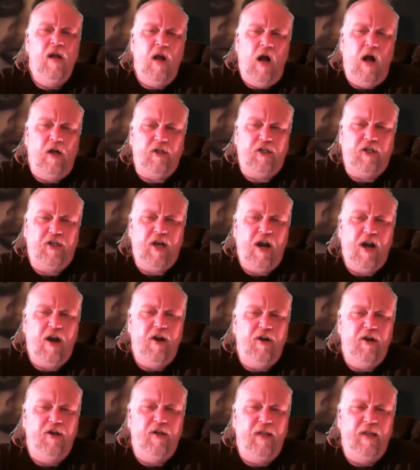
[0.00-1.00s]
I'll share
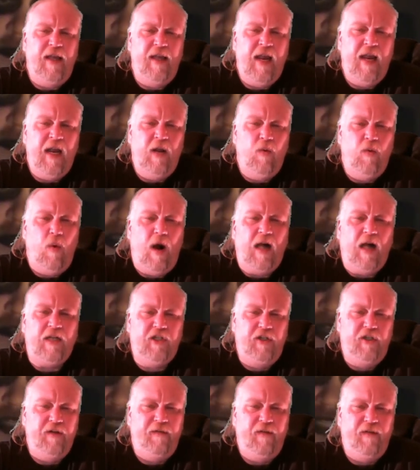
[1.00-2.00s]
your link,
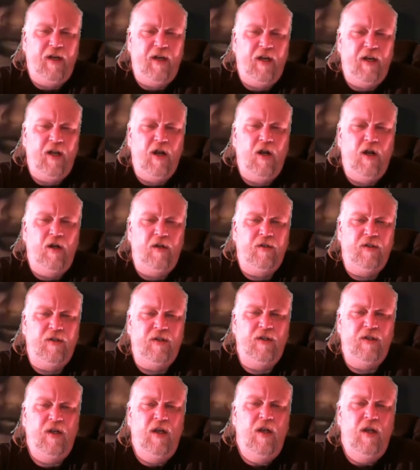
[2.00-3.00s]
watch your
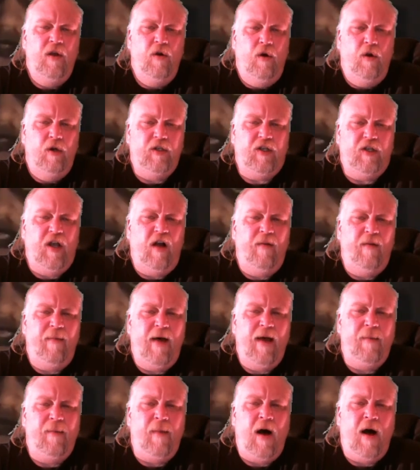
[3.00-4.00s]
videos, or tell
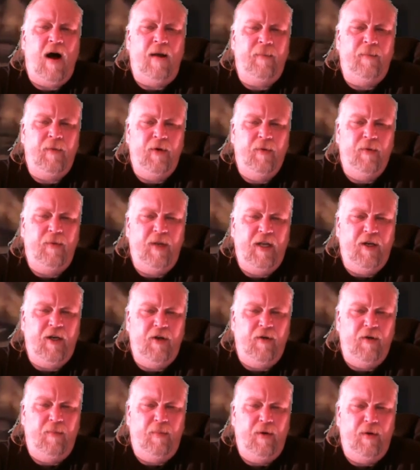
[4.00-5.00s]
my mom to read
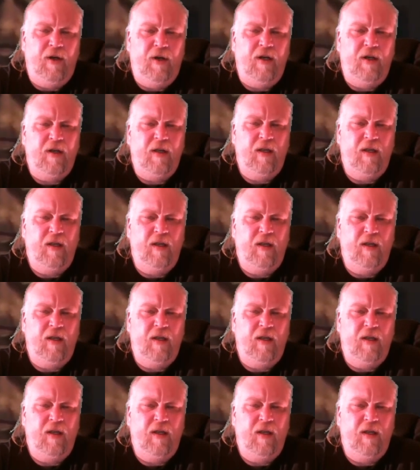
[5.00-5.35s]
your book.